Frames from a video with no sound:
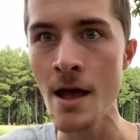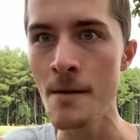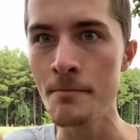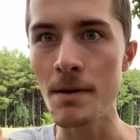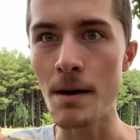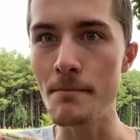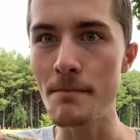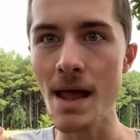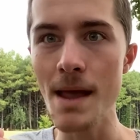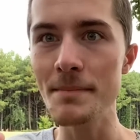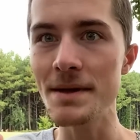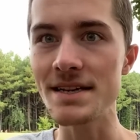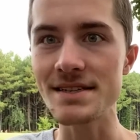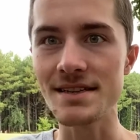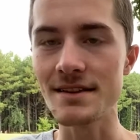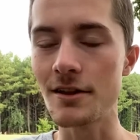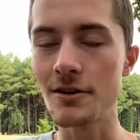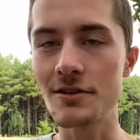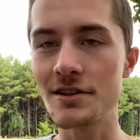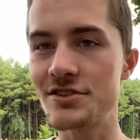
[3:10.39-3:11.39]
but maybe it's
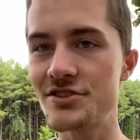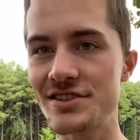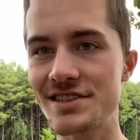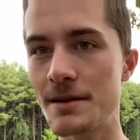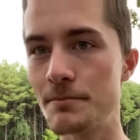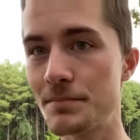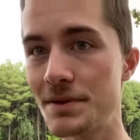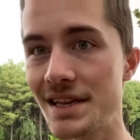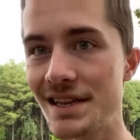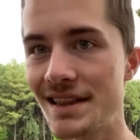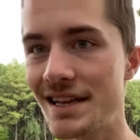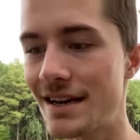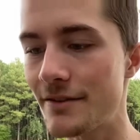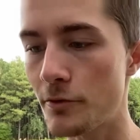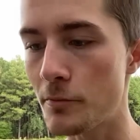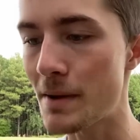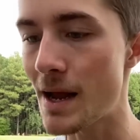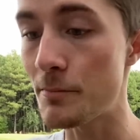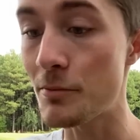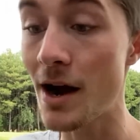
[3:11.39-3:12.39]
literally just completely
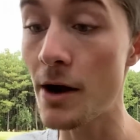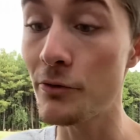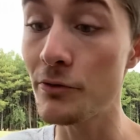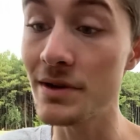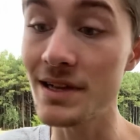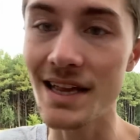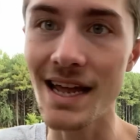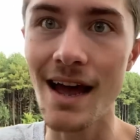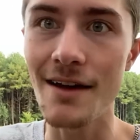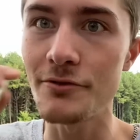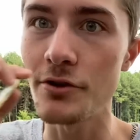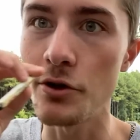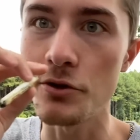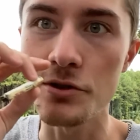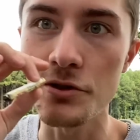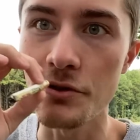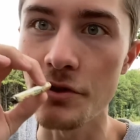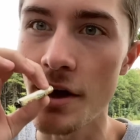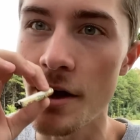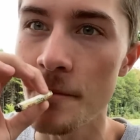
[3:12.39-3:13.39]
different paper. I really have no
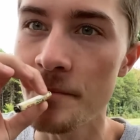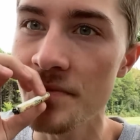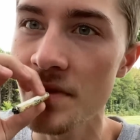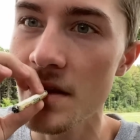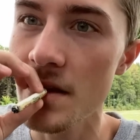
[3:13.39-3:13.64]
clue, though.